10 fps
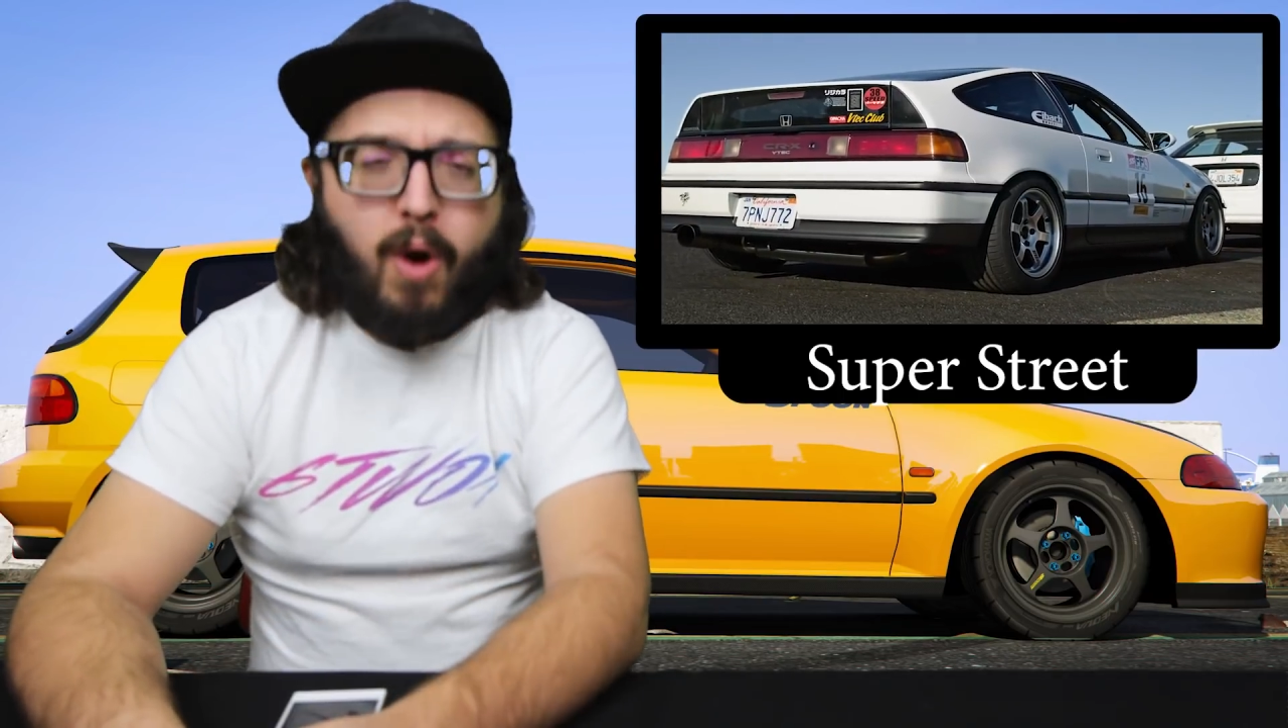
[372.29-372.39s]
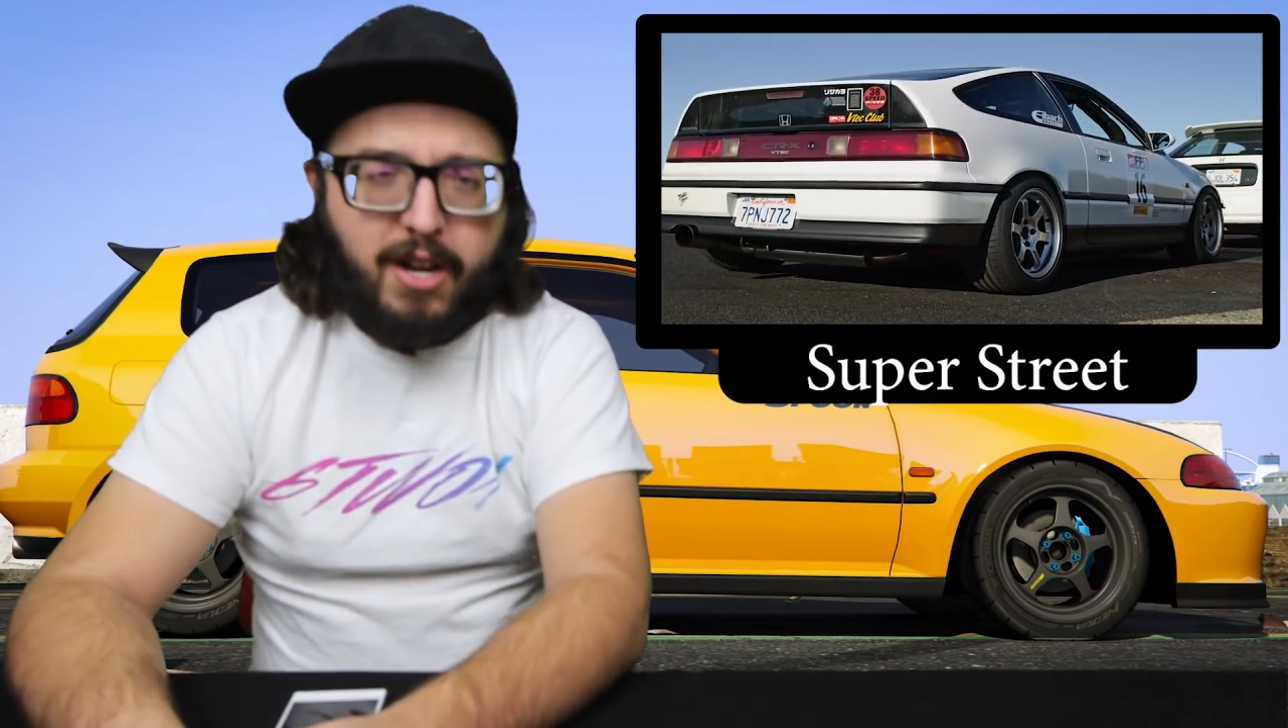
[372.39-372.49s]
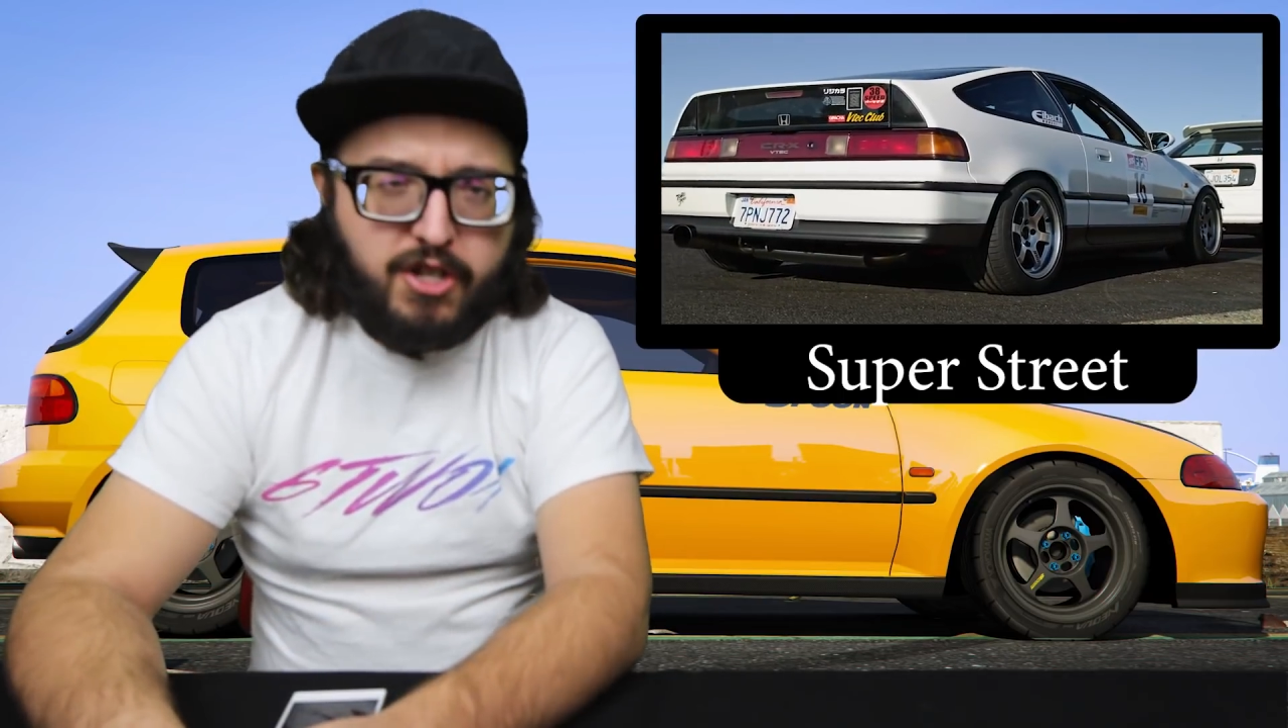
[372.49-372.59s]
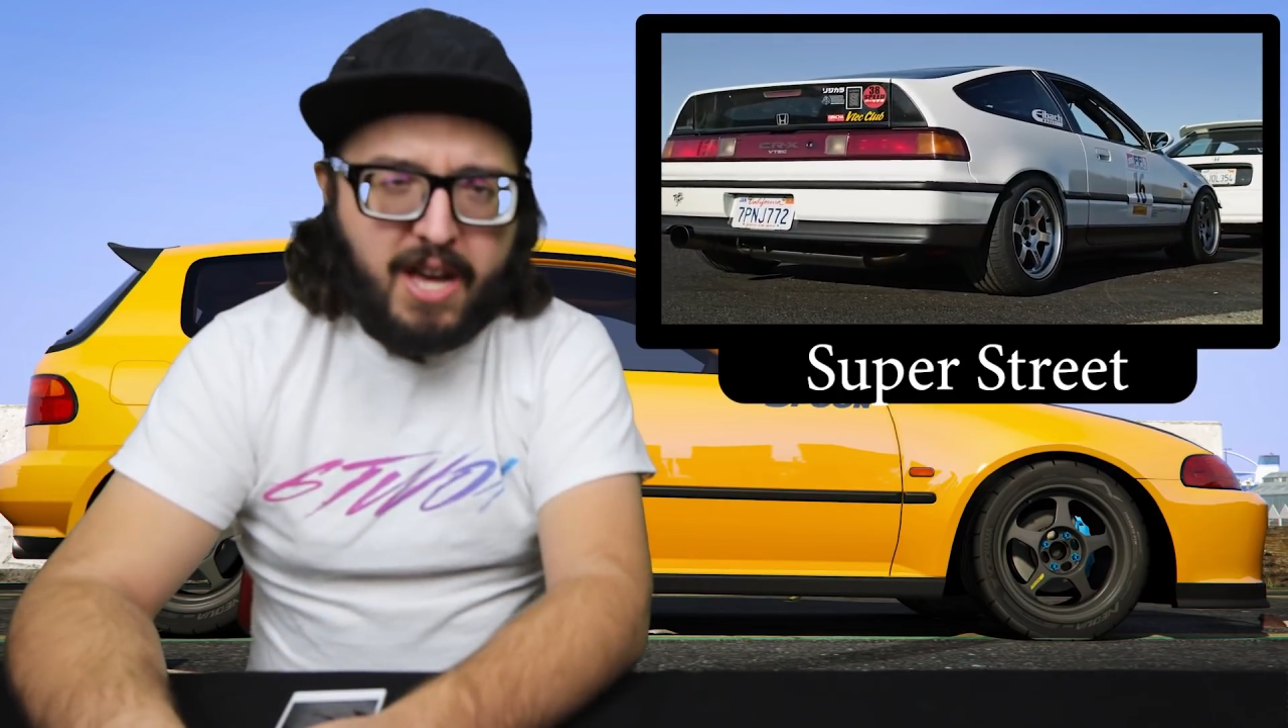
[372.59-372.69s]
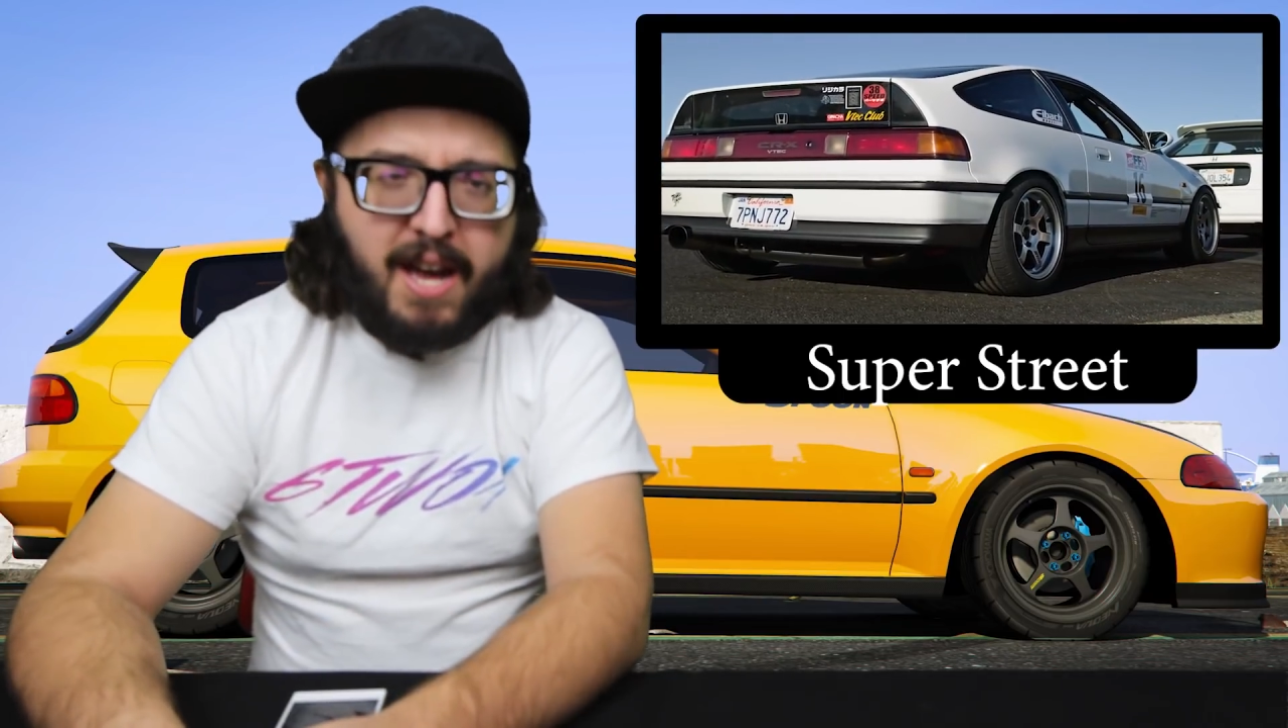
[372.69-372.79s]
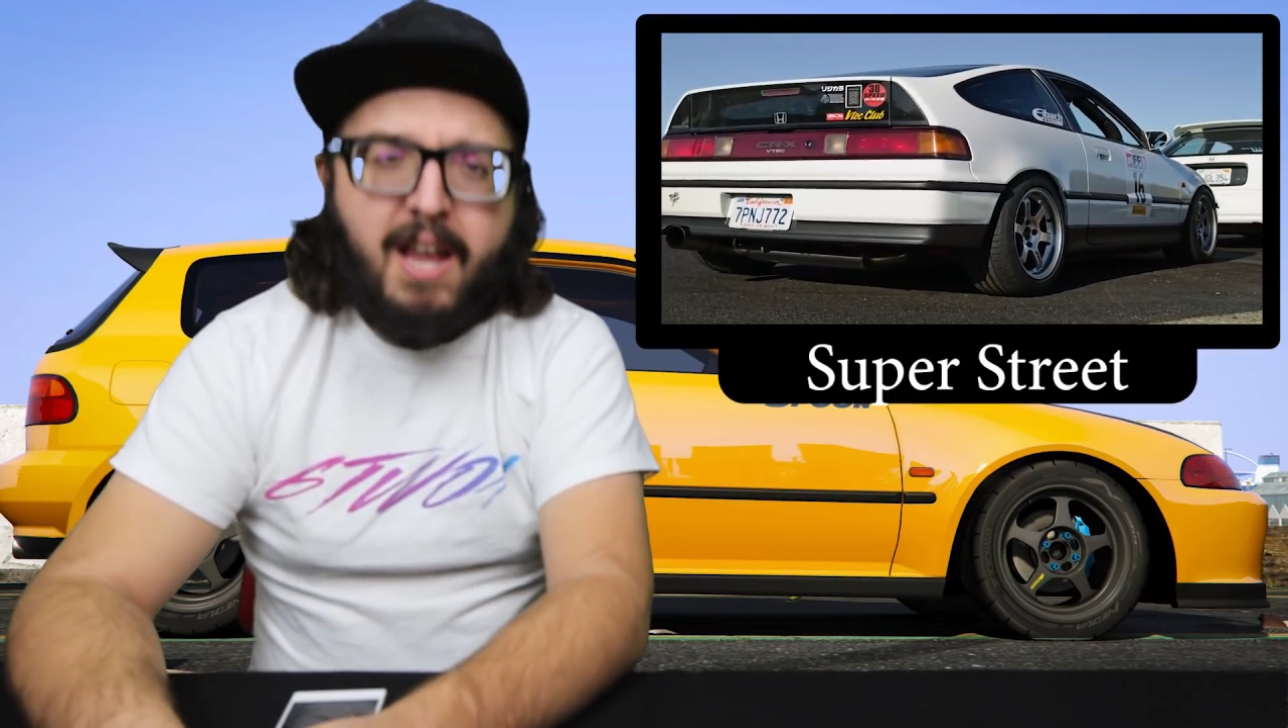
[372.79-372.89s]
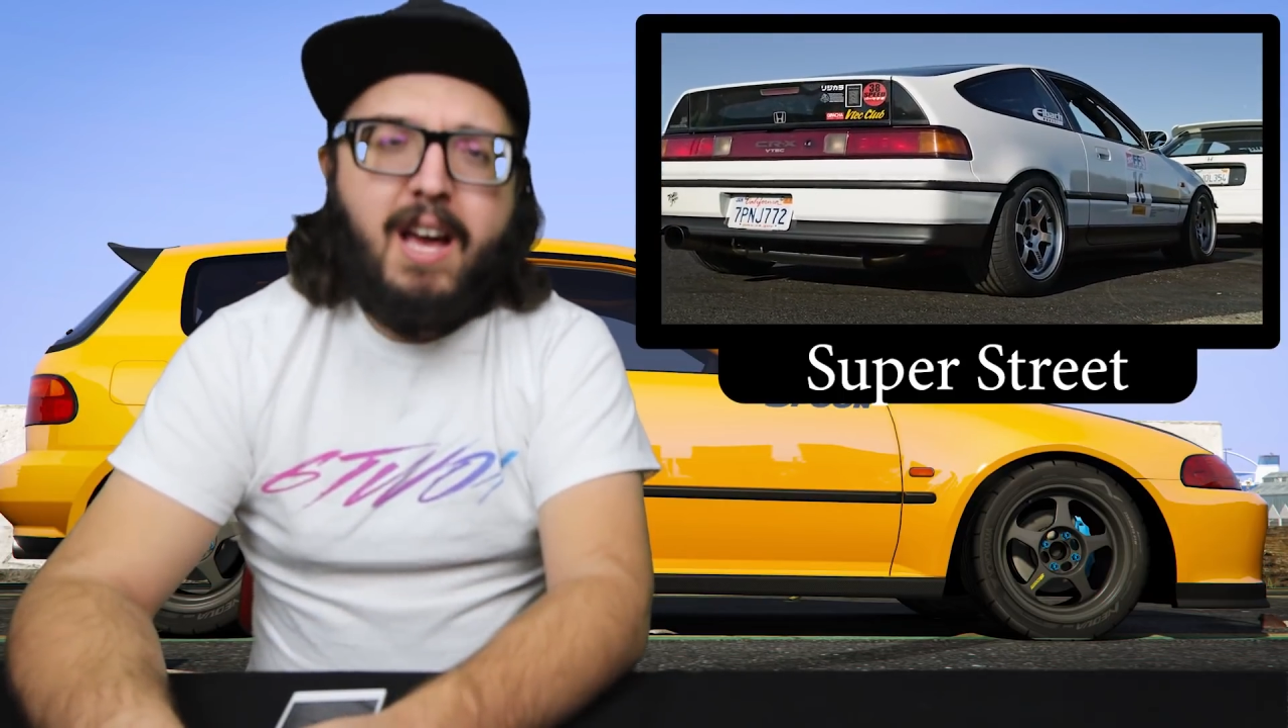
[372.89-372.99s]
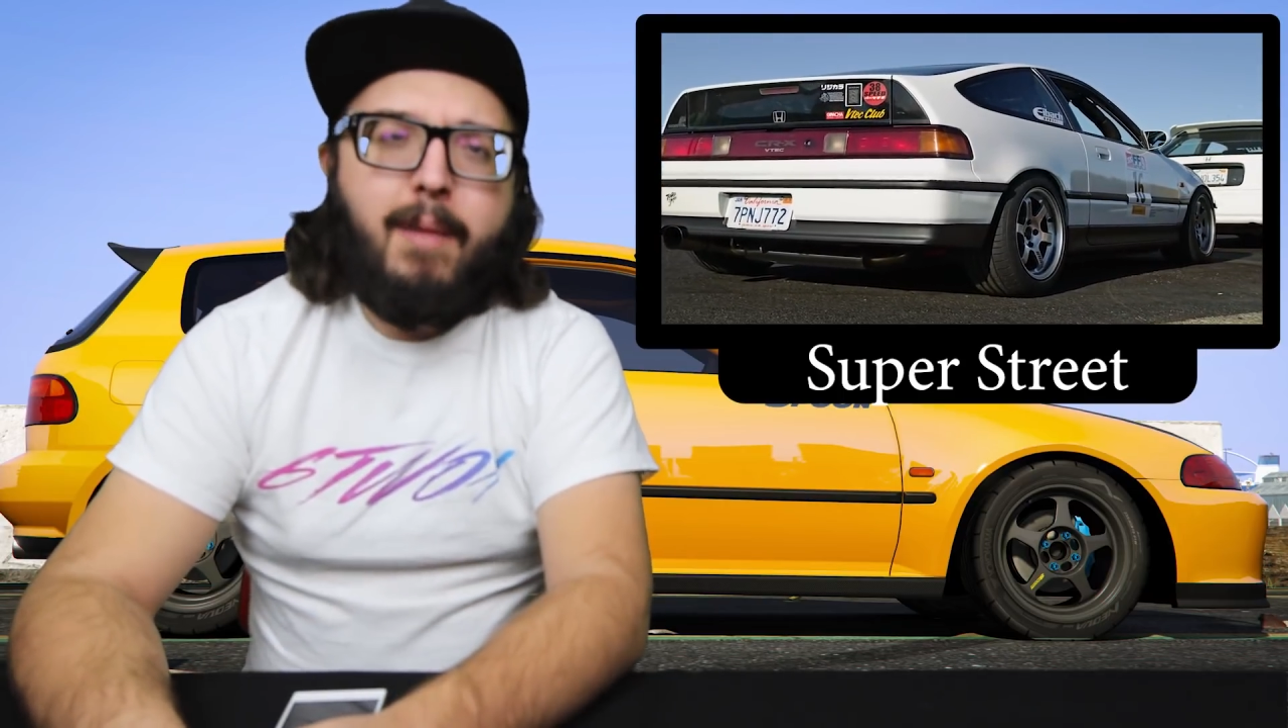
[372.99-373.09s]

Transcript: watch that.